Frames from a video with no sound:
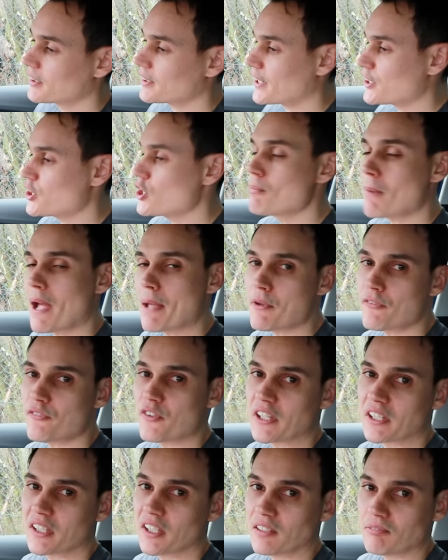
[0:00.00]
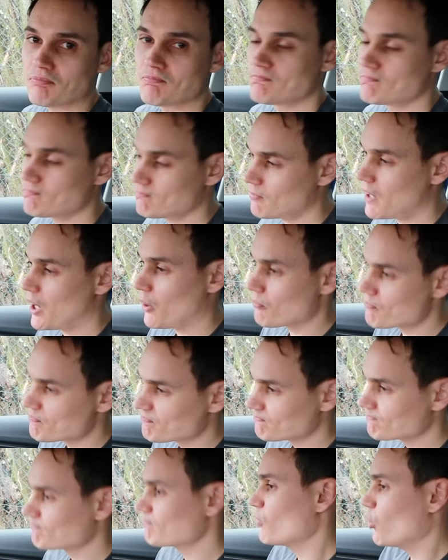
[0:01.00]
Now you may be thinking, well,
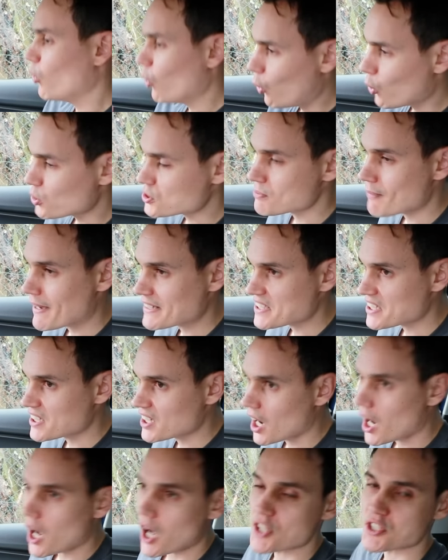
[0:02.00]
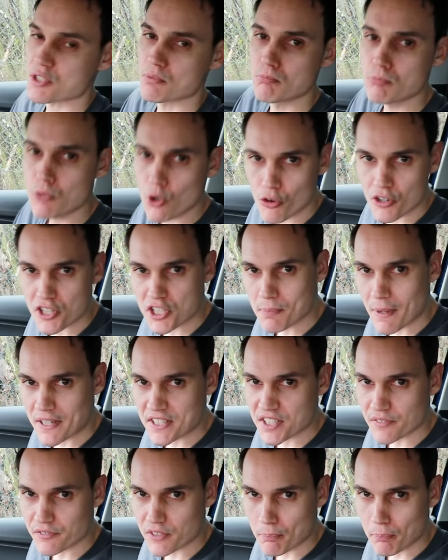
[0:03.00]
automatic cars are more
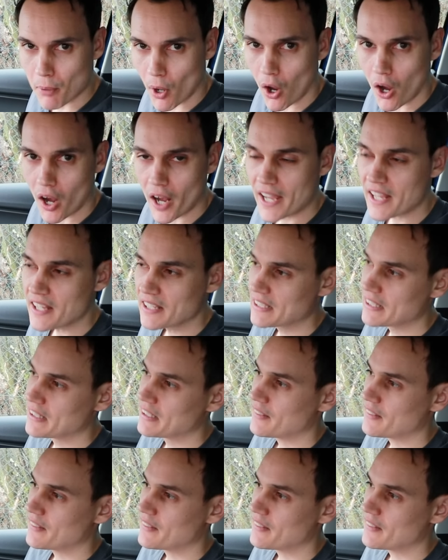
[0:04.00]
expensive to buy,